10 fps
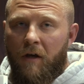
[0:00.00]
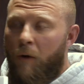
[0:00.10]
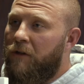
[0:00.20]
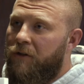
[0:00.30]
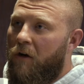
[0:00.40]

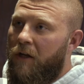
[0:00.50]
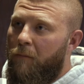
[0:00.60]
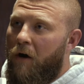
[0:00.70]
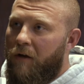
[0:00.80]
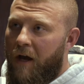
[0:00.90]
and we're talking
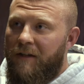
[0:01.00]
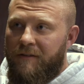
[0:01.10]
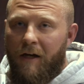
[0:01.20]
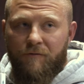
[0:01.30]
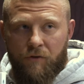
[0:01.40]
about guys
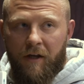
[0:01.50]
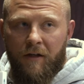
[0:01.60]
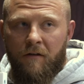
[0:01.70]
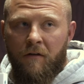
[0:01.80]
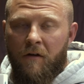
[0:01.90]
that I've
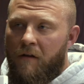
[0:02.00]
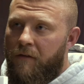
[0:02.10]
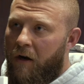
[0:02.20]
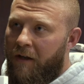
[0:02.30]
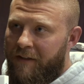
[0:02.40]
trained
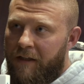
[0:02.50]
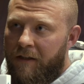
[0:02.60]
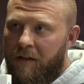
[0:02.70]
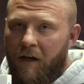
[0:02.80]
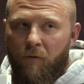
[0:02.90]
that are at the
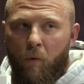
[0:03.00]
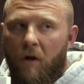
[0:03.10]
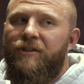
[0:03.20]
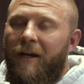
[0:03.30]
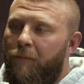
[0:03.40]
elite level
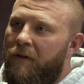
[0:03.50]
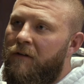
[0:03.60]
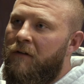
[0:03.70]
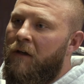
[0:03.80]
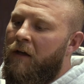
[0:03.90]
world
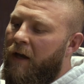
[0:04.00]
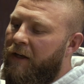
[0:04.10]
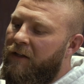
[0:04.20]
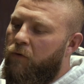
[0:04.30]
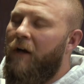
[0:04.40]
champions,
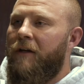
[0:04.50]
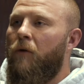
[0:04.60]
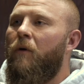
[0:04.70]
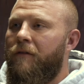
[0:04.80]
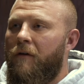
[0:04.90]
and he's right there
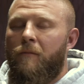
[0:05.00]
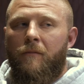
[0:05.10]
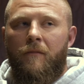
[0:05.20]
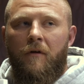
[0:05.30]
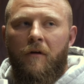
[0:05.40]
with them
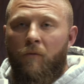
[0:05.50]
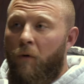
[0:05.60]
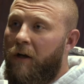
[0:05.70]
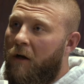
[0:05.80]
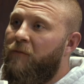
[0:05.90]

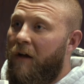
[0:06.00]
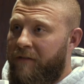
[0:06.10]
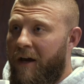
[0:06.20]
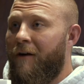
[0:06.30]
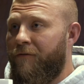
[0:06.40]
when it comes down
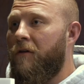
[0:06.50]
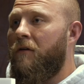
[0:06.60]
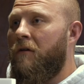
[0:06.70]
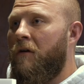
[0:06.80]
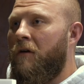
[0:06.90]
to effort.
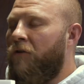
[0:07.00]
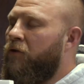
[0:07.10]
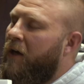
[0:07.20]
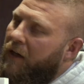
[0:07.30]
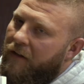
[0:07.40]
Because
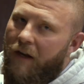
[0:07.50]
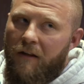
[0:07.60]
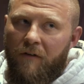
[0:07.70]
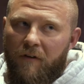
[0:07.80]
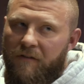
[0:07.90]
you can't get to
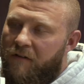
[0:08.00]
that level of